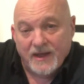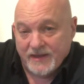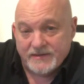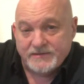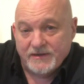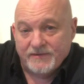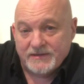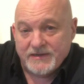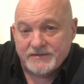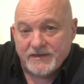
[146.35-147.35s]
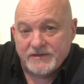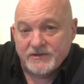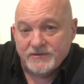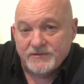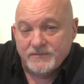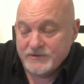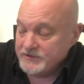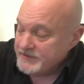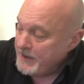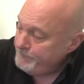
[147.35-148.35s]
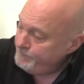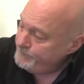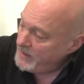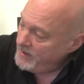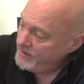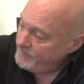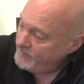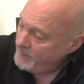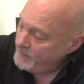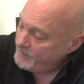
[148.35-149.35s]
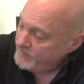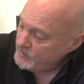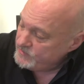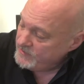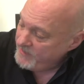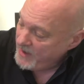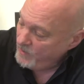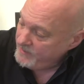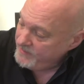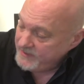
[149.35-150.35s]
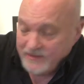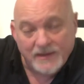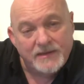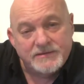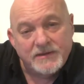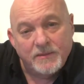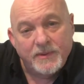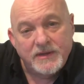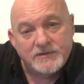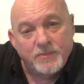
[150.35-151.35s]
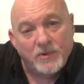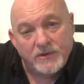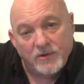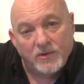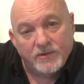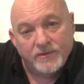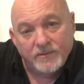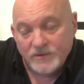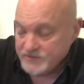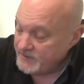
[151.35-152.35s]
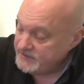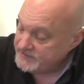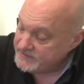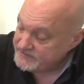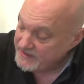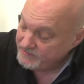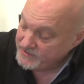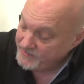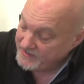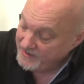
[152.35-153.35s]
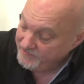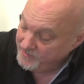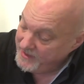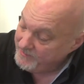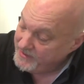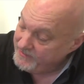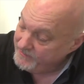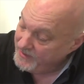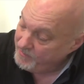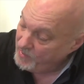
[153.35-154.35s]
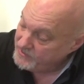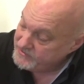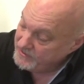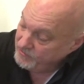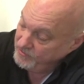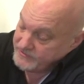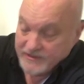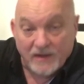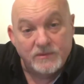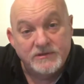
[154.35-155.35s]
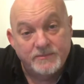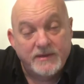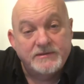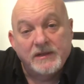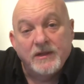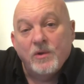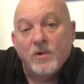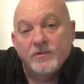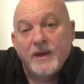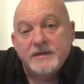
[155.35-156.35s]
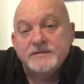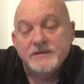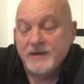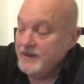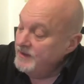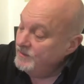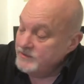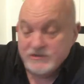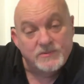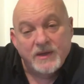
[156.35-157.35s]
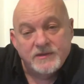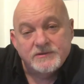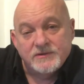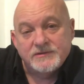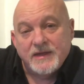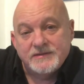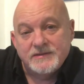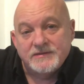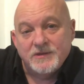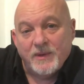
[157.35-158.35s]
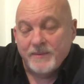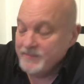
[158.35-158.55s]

I get to see a fantastic sunset. The beauty about Whitby is that the piers point north, which means that the steps coming down from the Abbey are pointing across there, which is basically northwest, which is where the sun sets in summer.